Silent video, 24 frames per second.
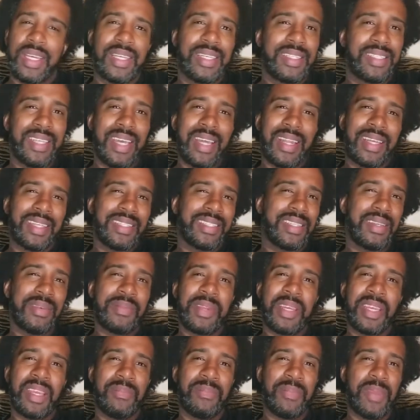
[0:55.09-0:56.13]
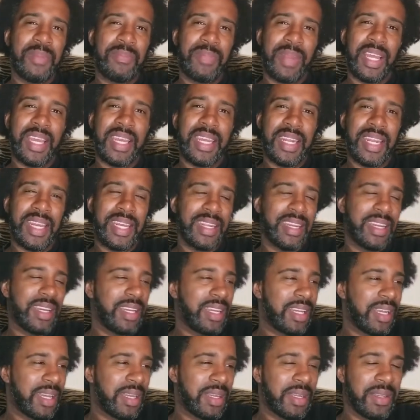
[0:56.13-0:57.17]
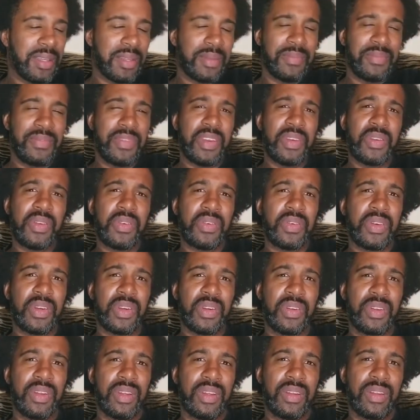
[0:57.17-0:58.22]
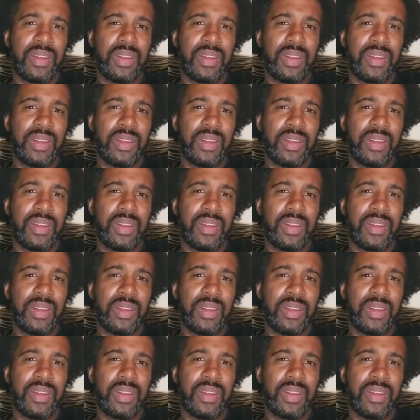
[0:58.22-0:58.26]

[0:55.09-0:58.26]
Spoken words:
sound like something that could be played at a funeral.